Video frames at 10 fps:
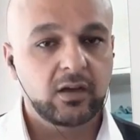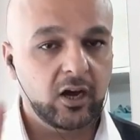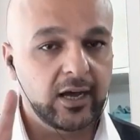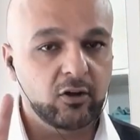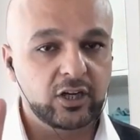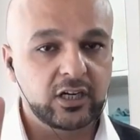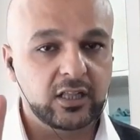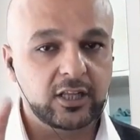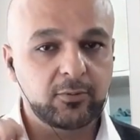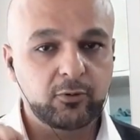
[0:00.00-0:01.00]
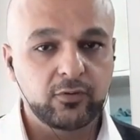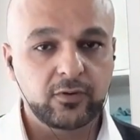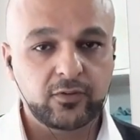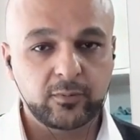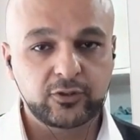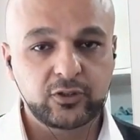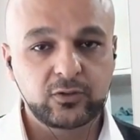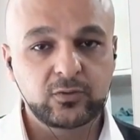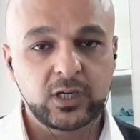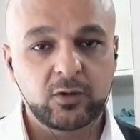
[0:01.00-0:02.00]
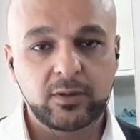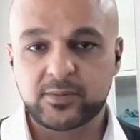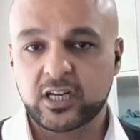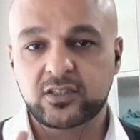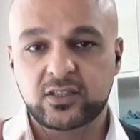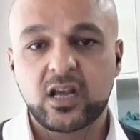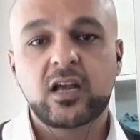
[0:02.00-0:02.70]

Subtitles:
I only got the approval from 2 websites,